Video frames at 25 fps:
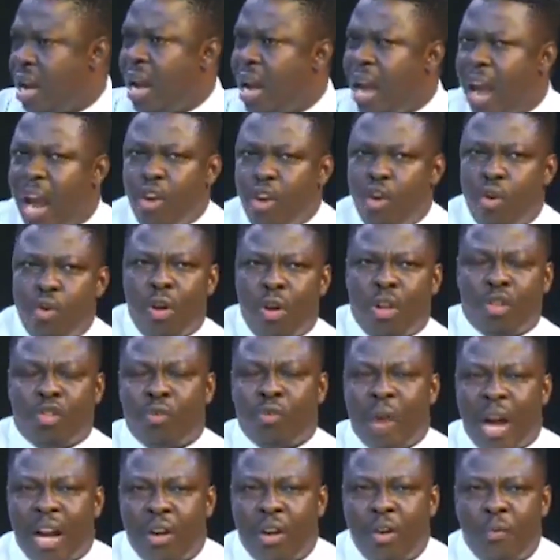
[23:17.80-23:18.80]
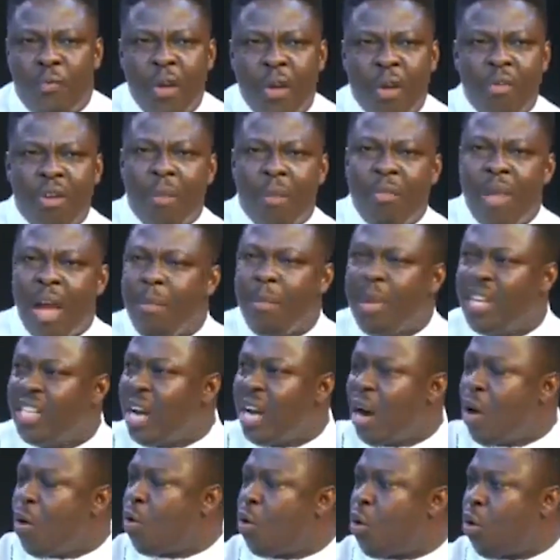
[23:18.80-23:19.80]
And you will not struggle. If you're a
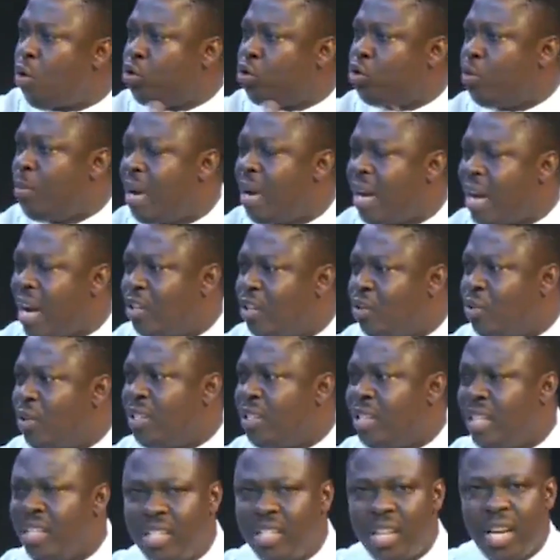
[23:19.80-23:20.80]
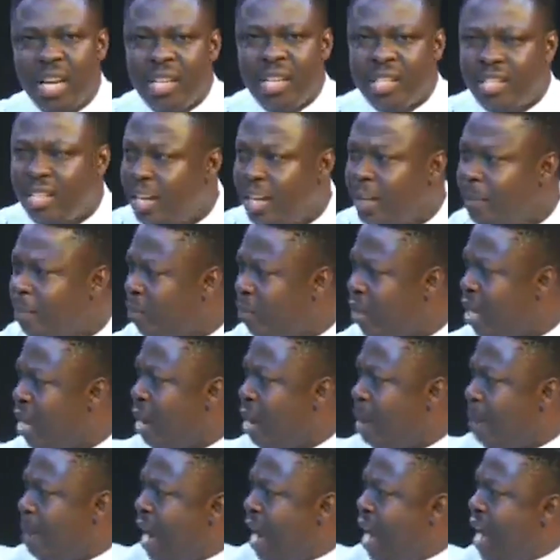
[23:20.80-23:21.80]
now consume a catch or say anything.
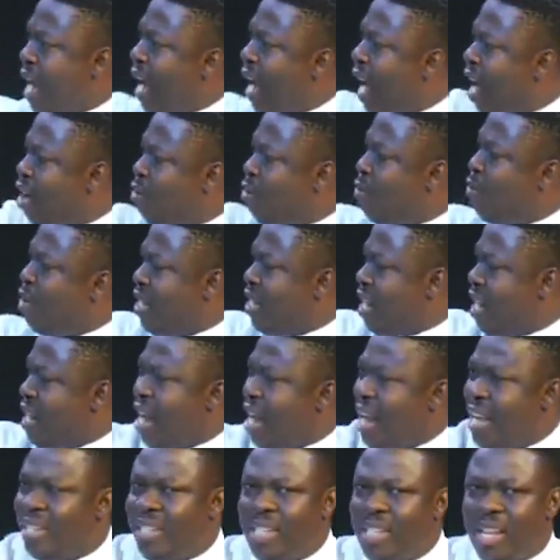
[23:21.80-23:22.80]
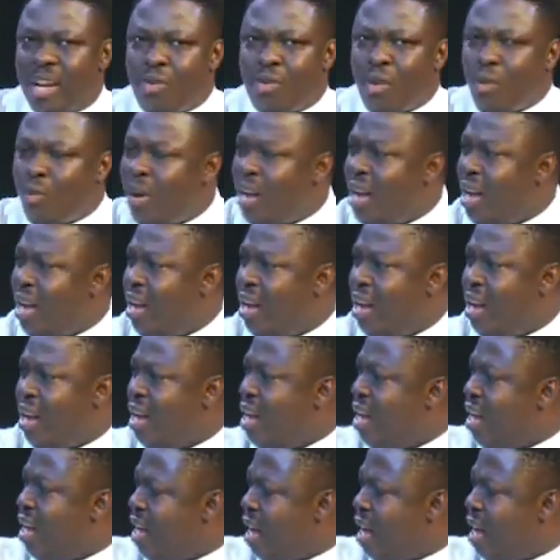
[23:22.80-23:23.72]
By a hand no more the I see a cocoye.